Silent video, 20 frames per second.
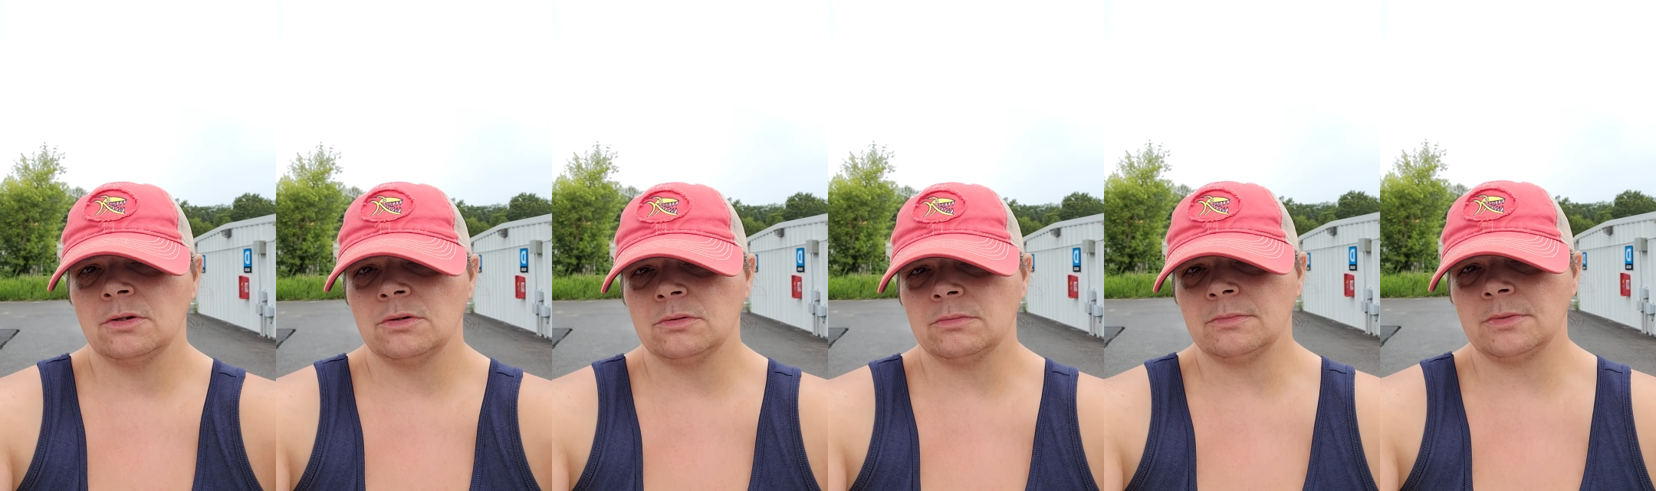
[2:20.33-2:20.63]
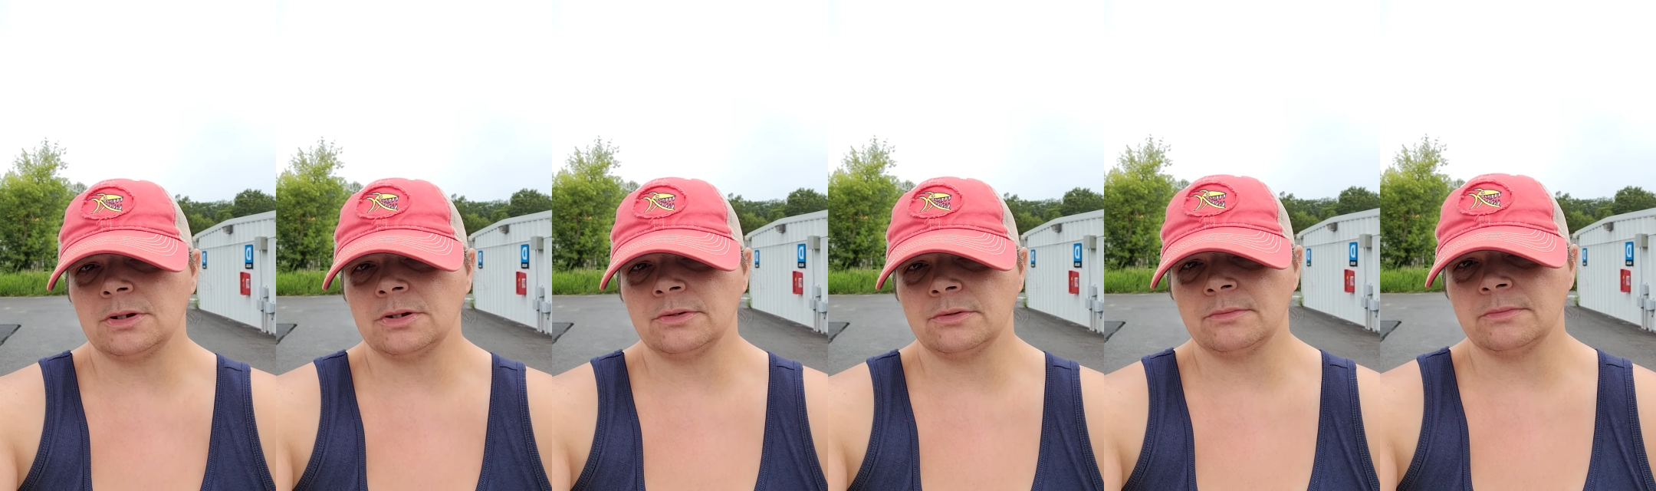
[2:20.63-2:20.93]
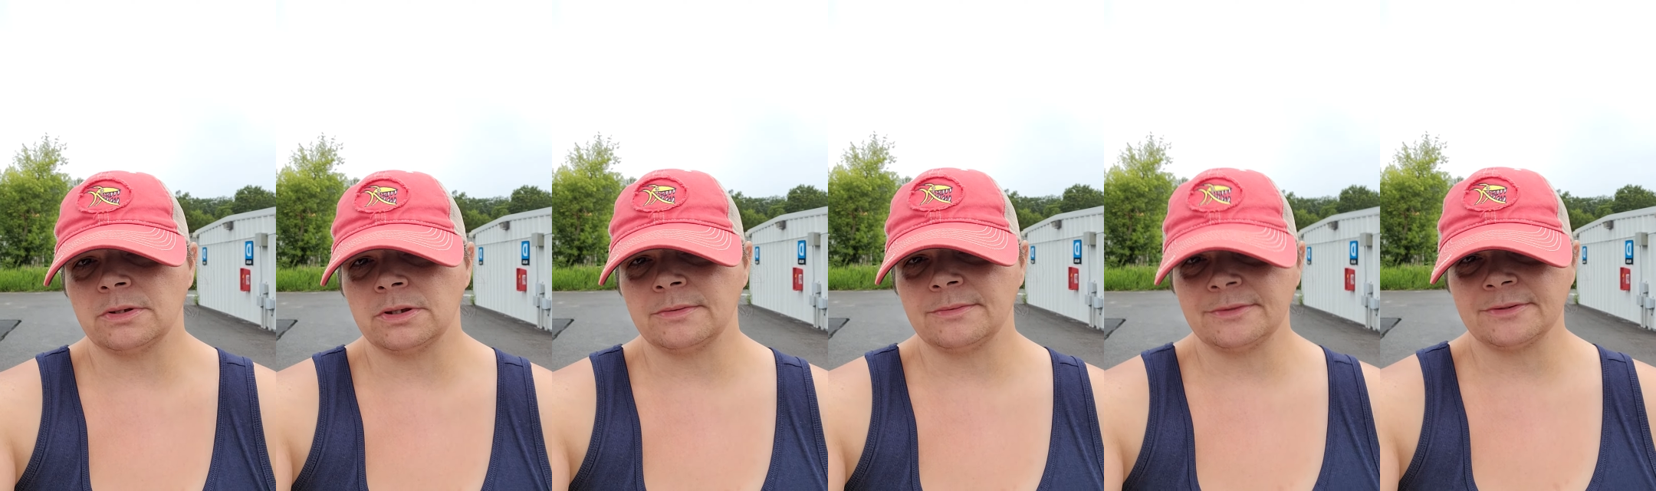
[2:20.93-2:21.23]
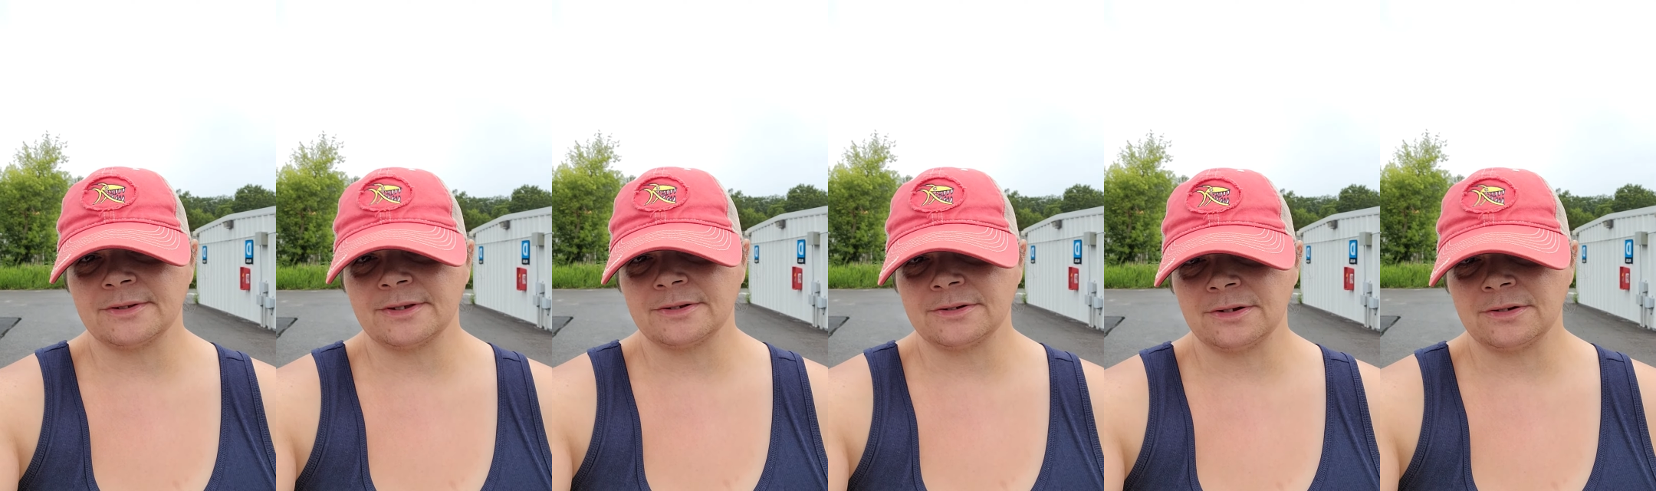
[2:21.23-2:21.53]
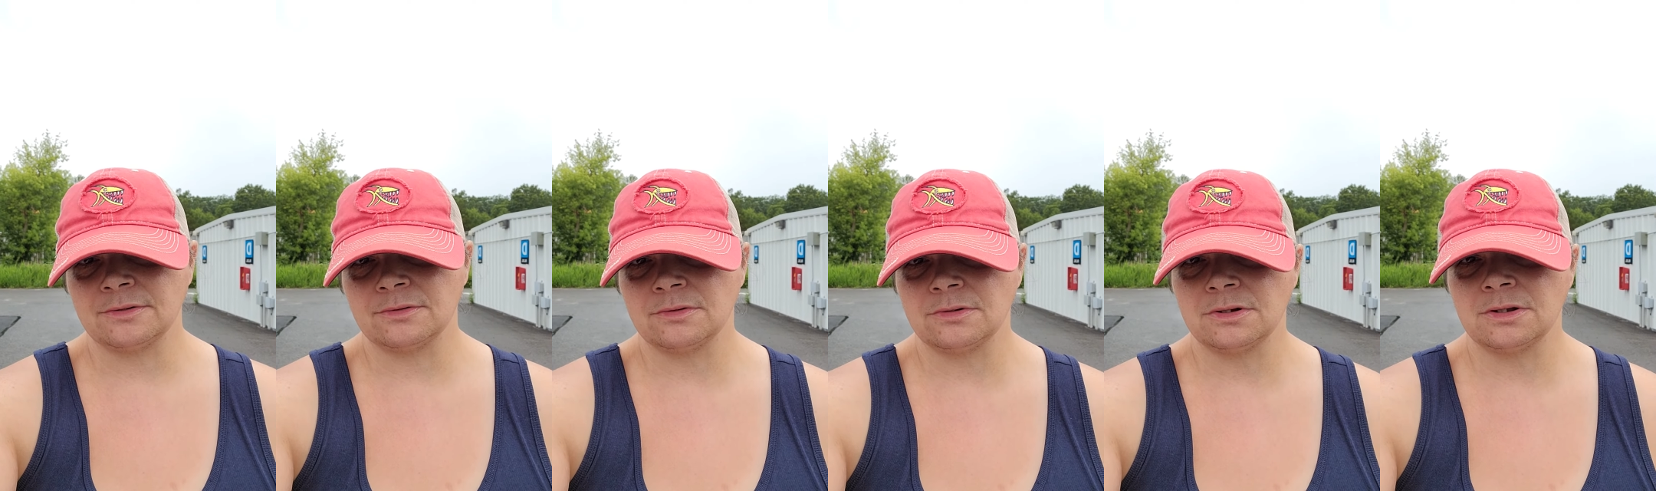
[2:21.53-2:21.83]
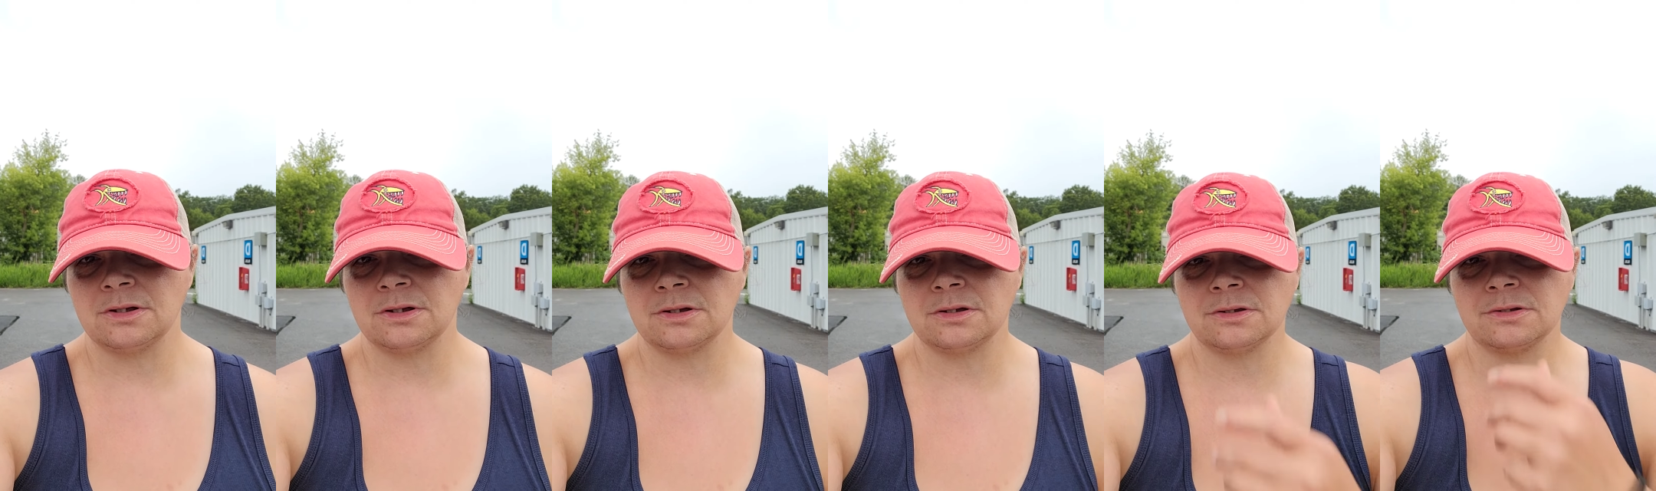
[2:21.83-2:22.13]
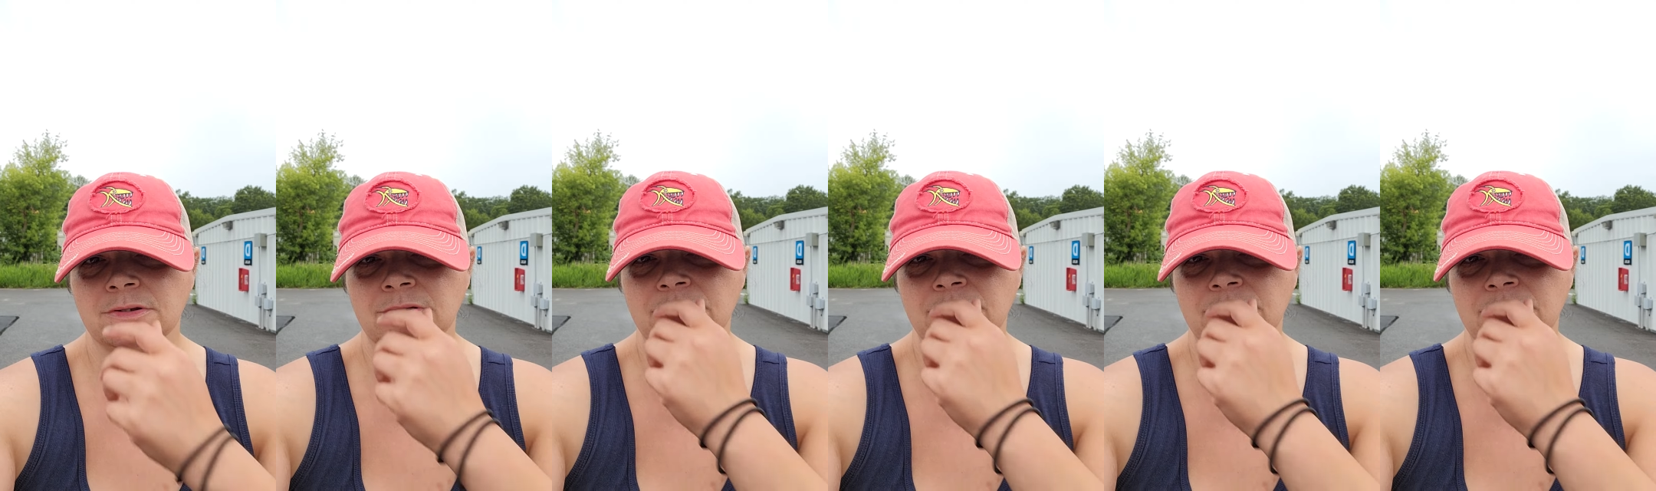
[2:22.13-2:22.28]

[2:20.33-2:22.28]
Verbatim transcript: my little babies out there online.